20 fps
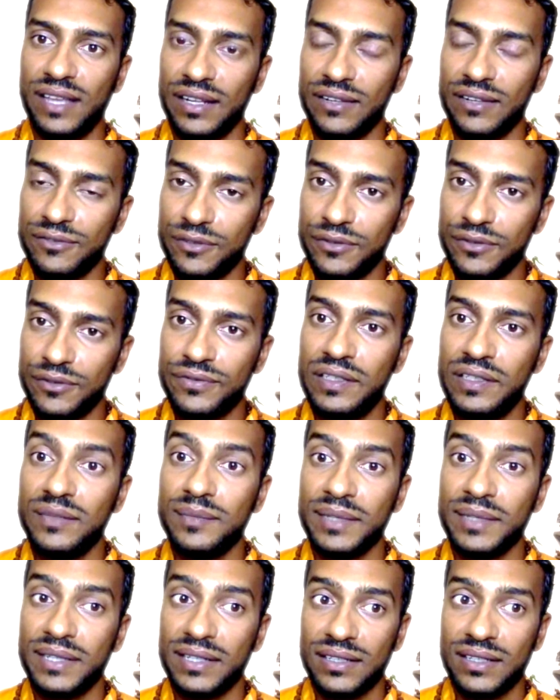and
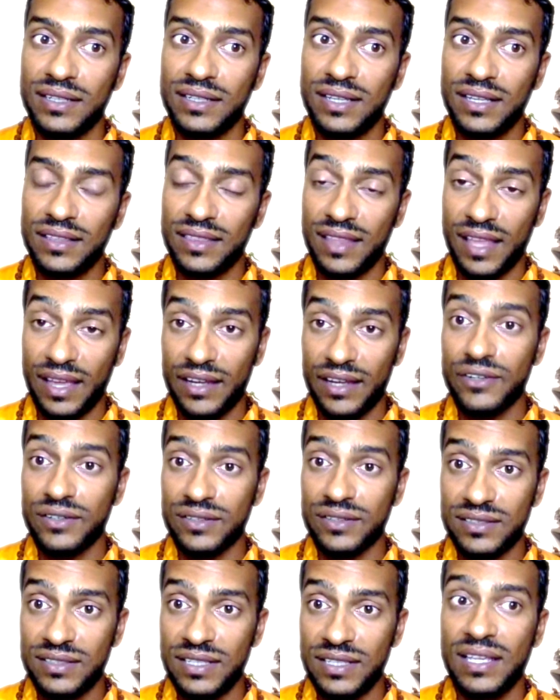fulfillment that
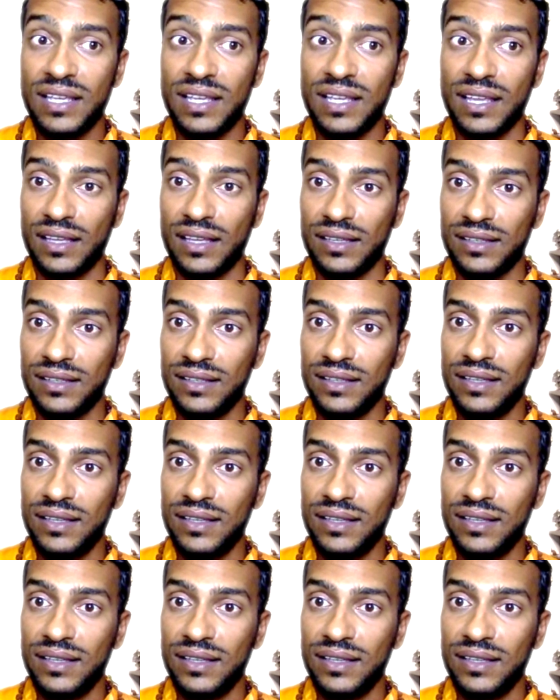you're seeking.